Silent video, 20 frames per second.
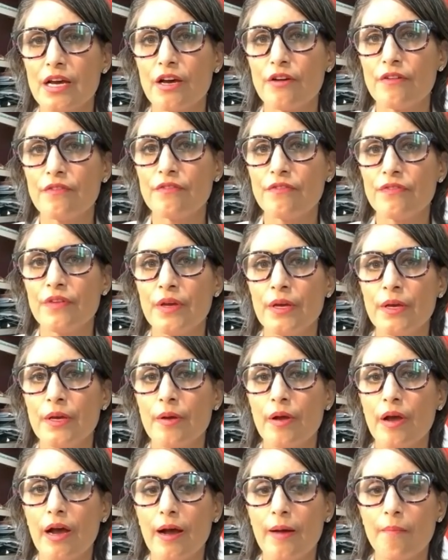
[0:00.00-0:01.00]
of
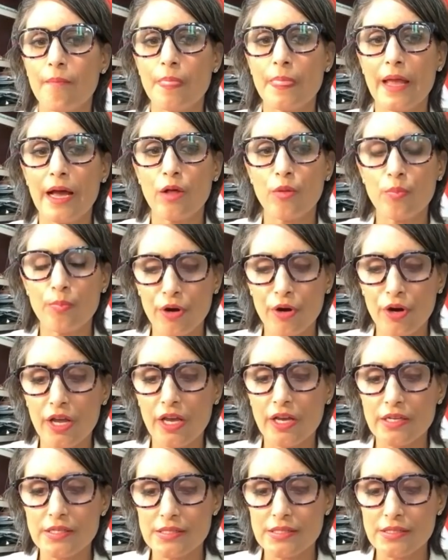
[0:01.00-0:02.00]
um,
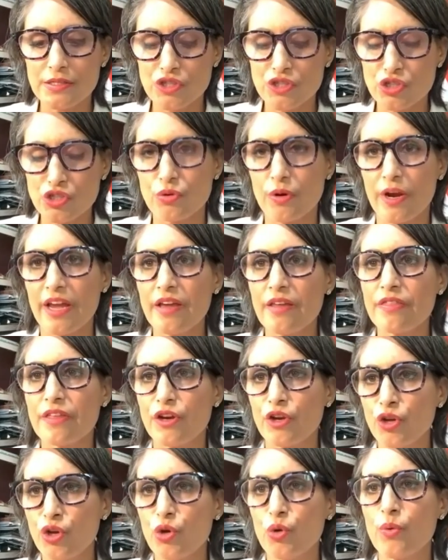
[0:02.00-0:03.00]
Alberta's strength
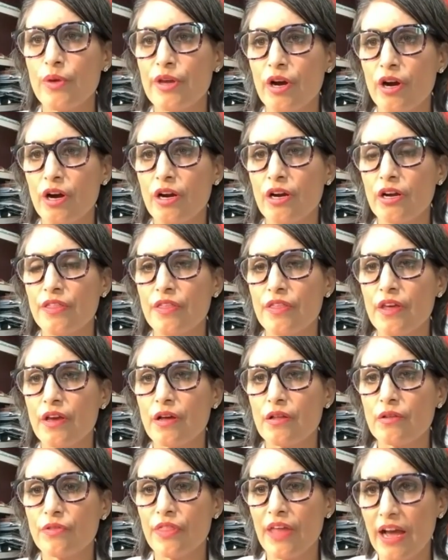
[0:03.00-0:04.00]
and who we are. I
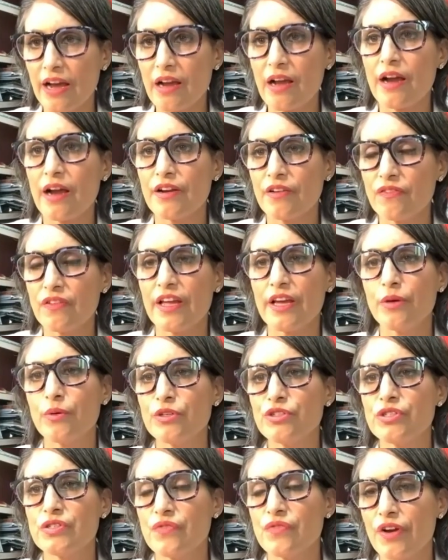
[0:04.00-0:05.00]
think that kind of
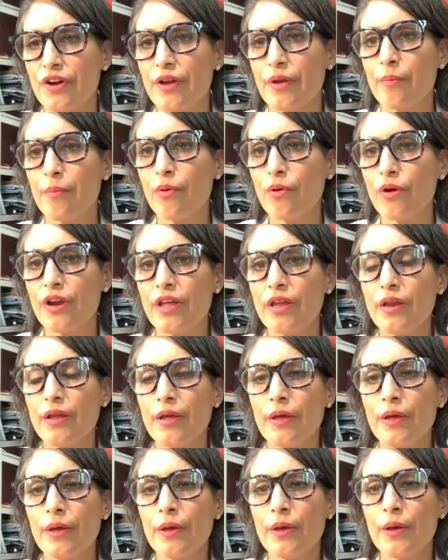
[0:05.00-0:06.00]
language is very important
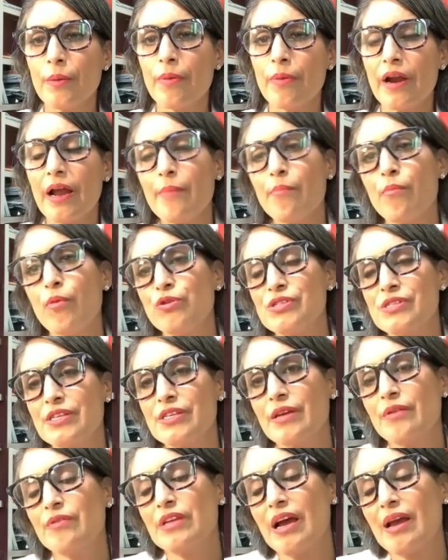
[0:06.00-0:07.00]
but I'm mostly
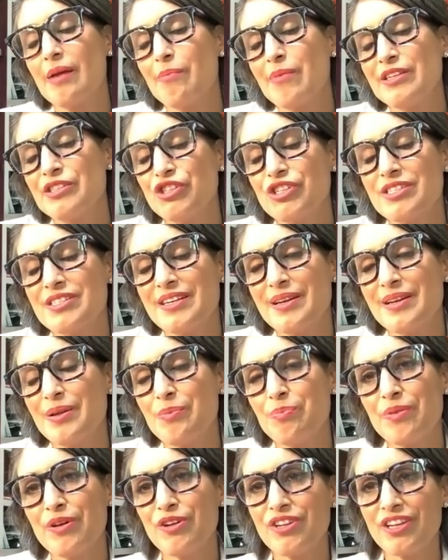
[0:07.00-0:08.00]
in, I'm interested
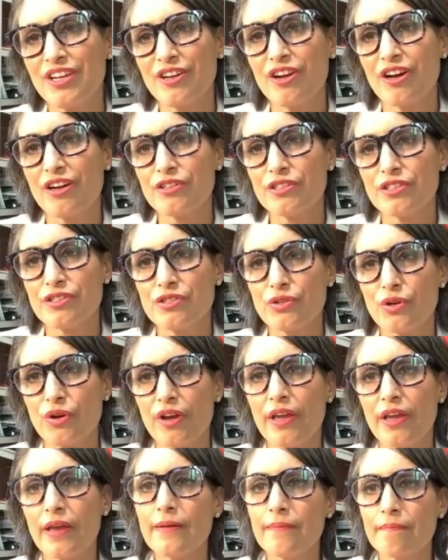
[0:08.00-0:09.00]
in building, not
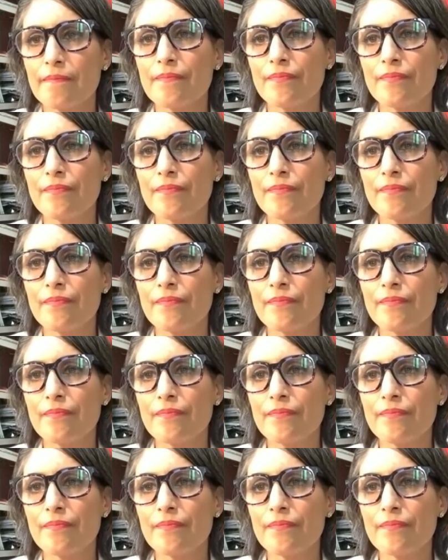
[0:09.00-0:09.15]
destroying.